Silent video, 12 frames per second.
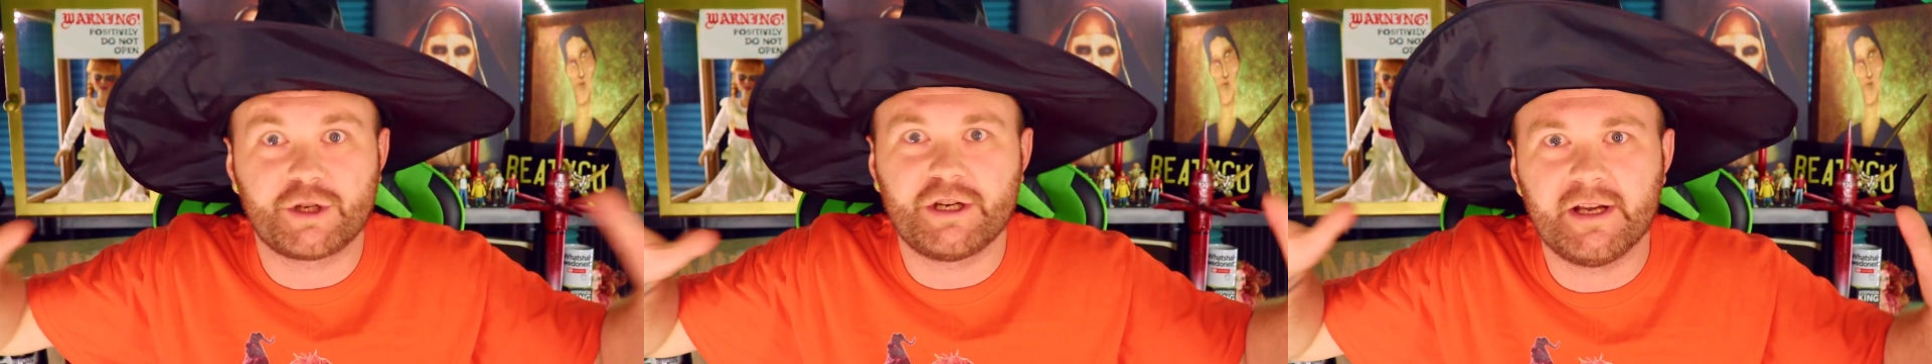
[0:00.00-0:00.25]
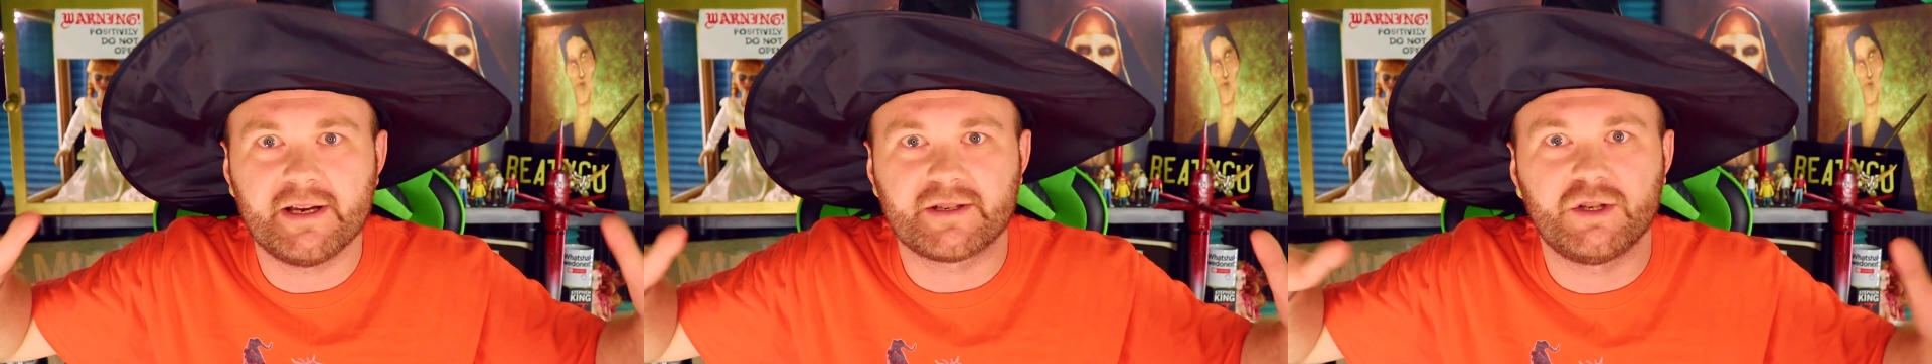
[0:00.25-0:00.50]

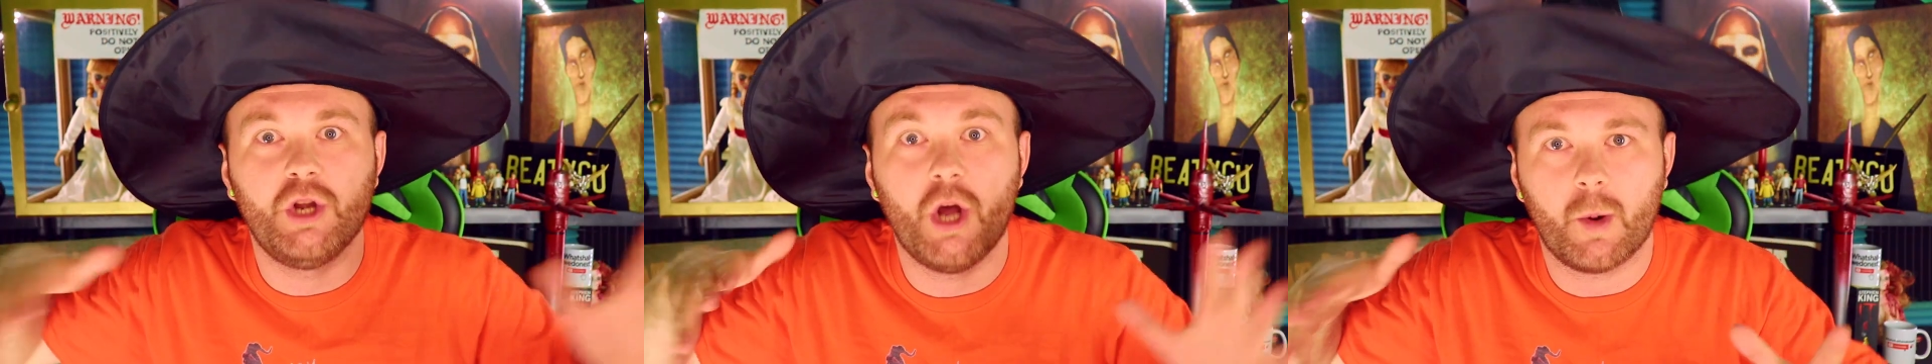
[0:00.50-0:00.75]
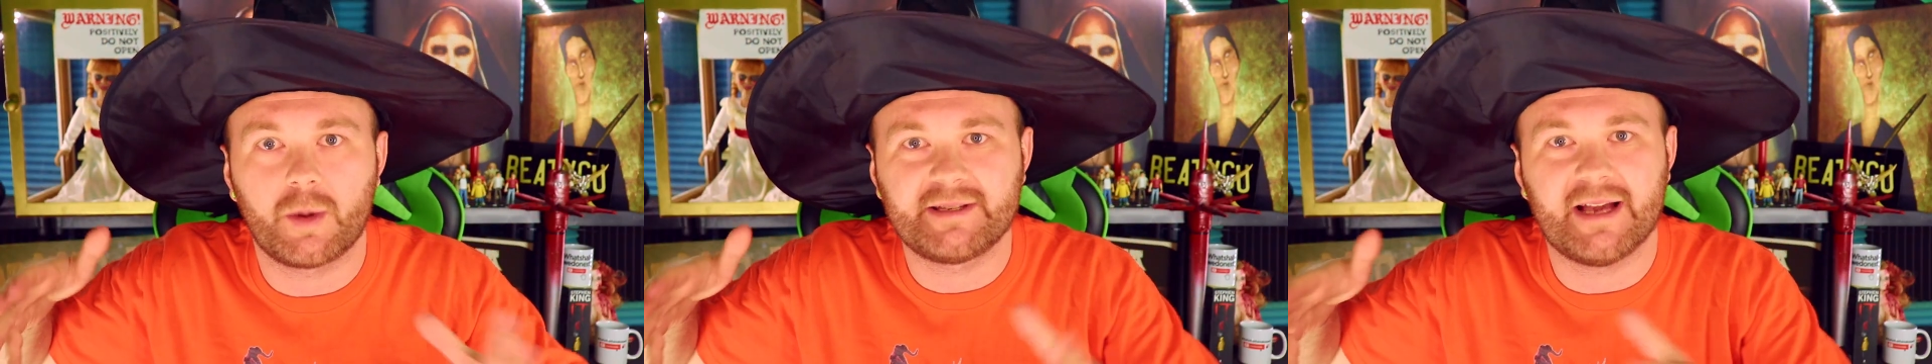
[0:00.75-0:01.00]
she is
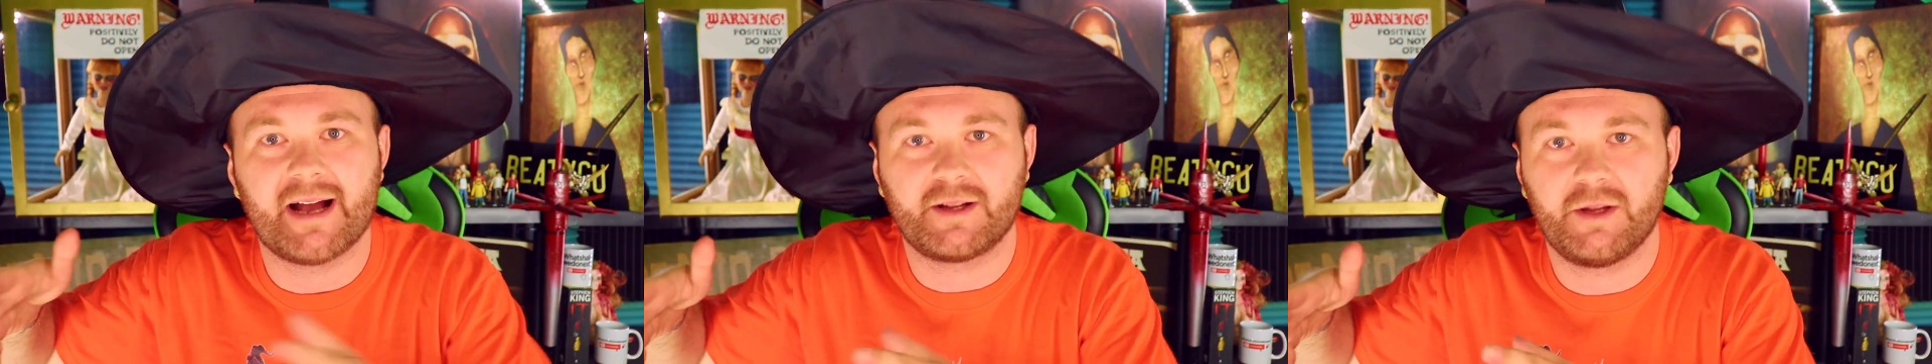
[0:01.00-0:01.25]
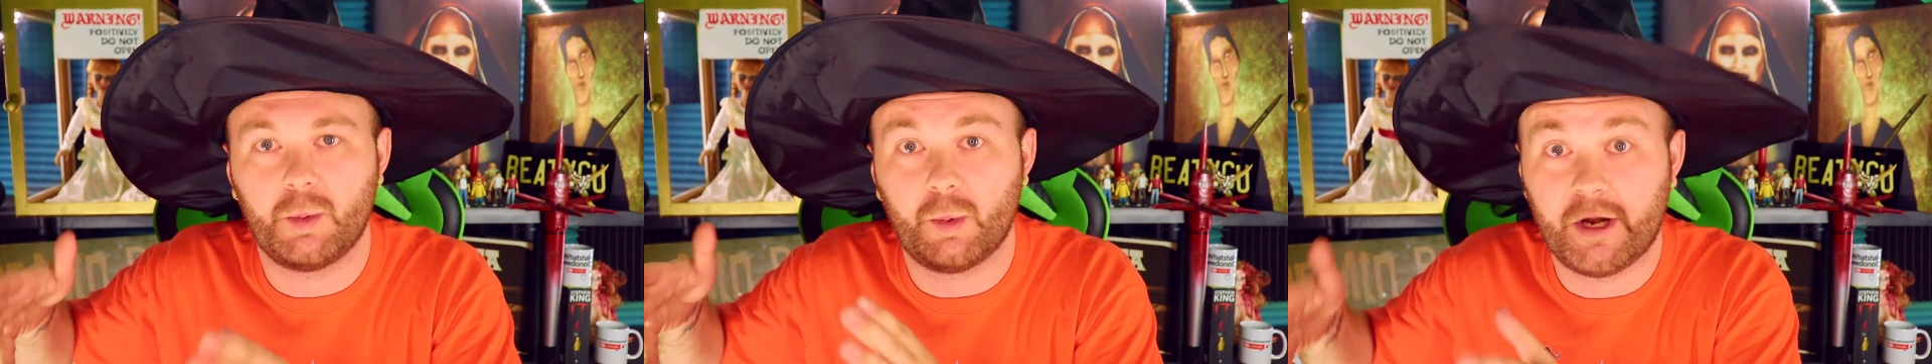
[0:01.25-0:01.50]
know
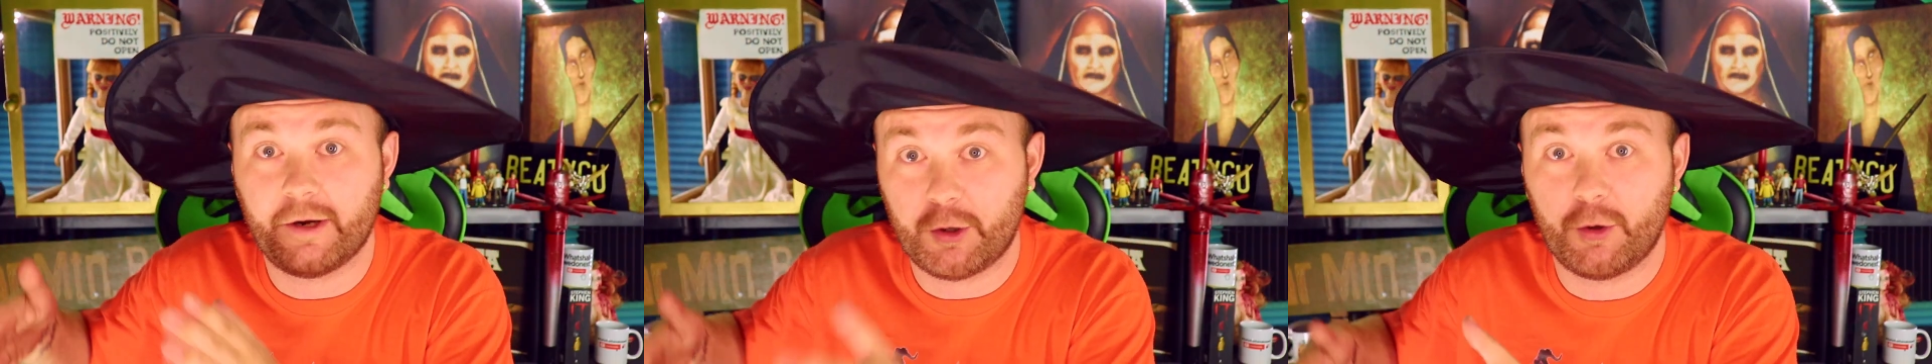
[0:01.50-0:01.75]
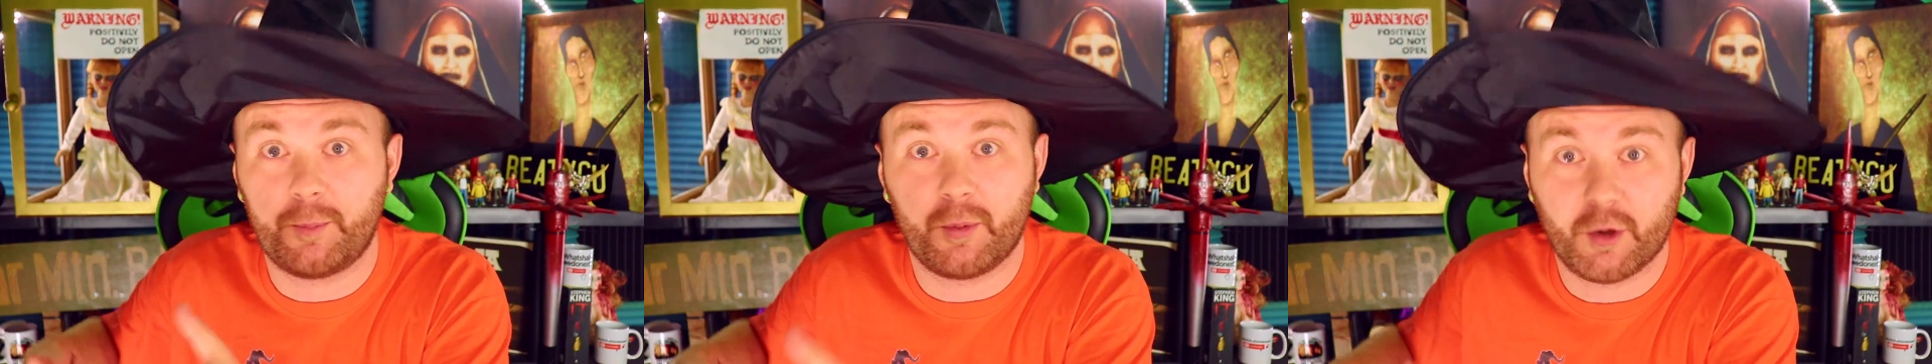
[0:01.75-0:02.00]
exactly where
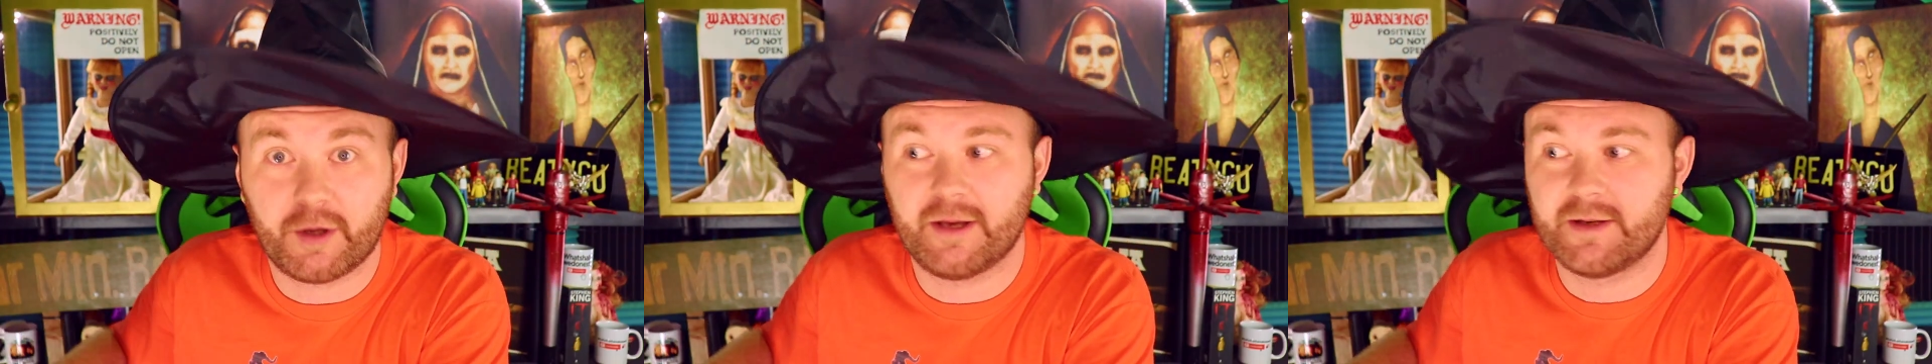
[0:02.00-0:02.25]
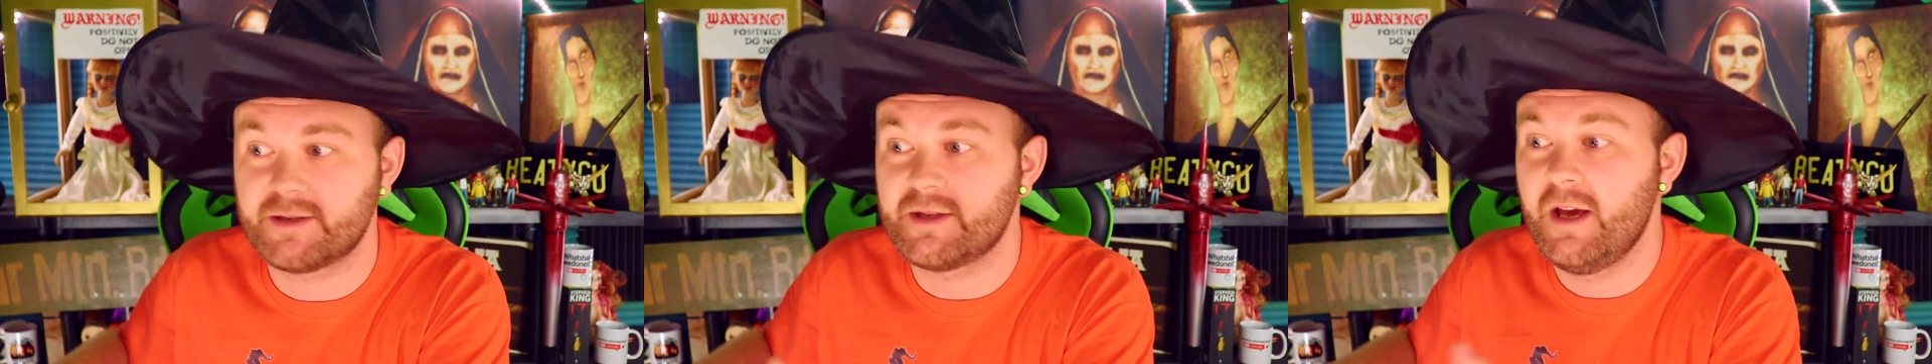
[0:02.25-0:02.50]
her book
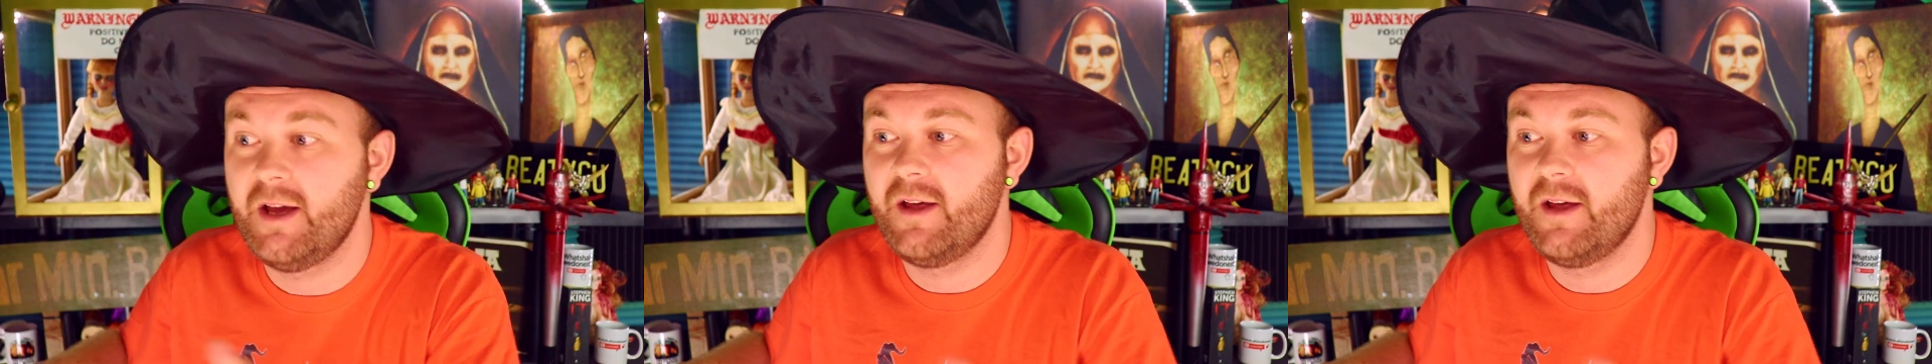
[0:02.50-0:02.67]
is.